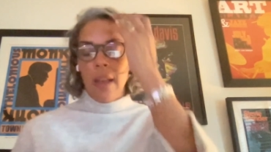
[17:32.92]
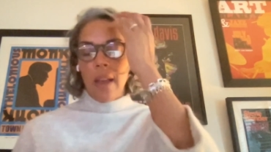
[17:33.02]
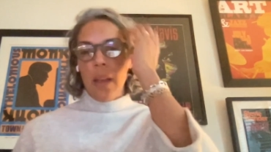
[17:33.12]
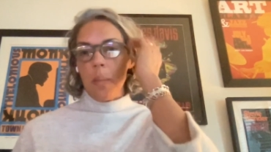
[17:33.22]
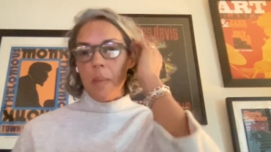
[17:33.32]

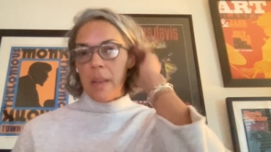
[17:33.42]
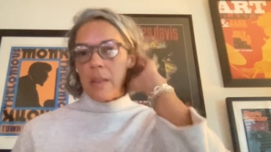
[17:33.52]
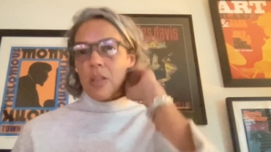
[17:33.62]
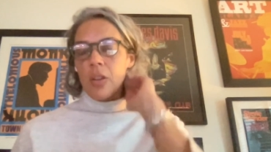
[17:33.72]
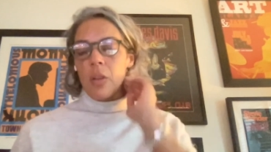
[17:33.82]

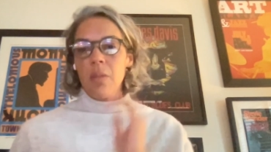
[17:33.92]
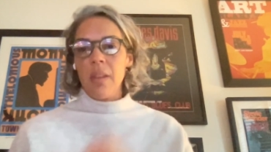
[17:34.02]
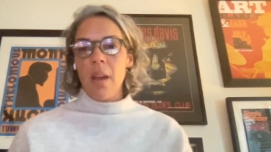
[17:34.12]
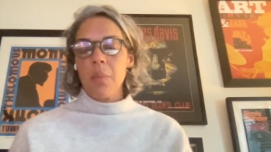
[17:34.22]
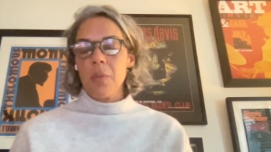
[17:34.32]
And so
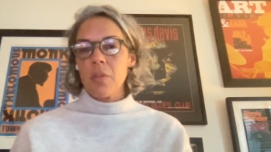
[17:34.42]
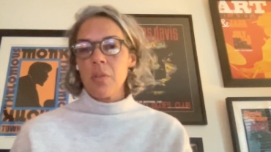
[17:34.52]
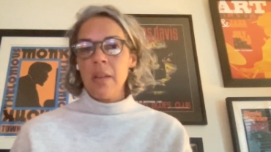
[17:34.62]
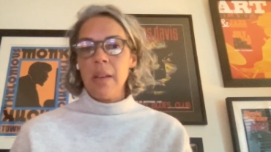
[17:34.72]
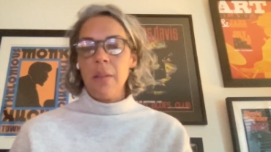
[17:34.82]
the
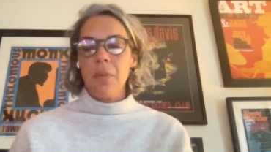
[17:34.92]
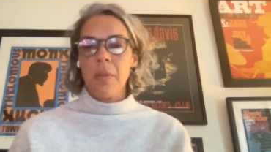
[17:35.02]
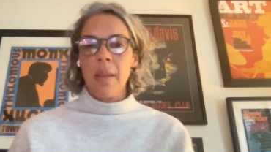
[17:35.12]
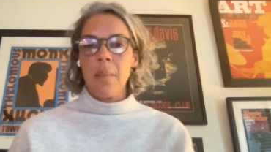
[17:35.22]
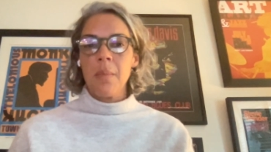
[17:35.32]
opportunity
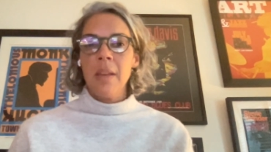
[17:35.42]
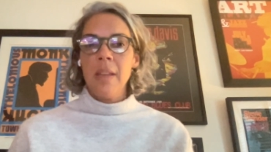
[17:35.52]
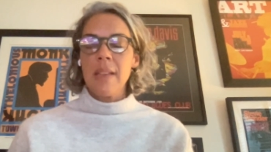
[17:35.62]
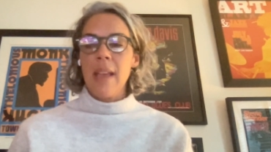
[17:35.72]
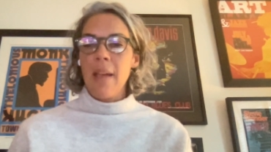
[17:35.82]
for them
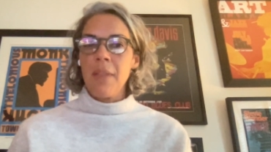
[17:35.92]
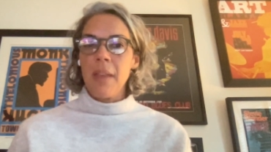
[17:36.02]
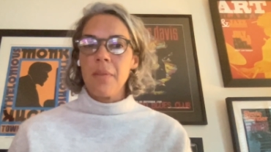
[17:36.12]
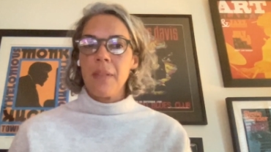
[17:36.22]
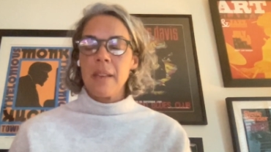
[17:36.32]
to have
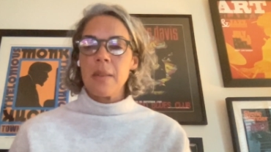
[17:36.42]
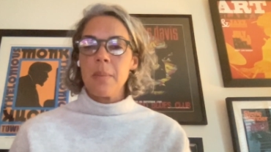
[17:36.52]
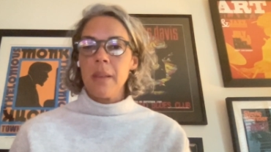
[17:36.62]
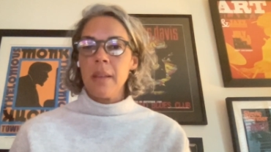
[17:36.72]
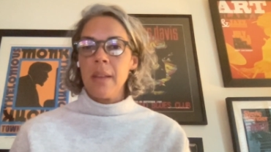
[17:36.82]
that
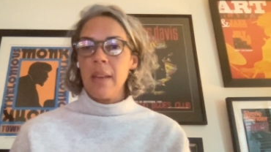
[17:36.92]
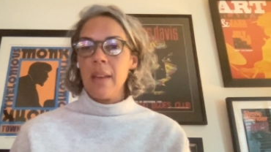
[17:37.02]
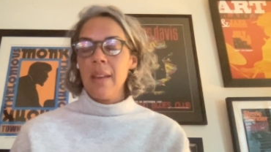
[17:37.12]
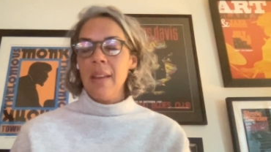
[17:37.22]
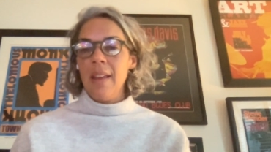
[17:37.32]

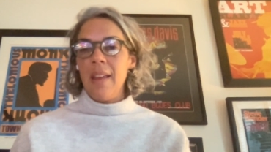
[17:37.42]
flexibility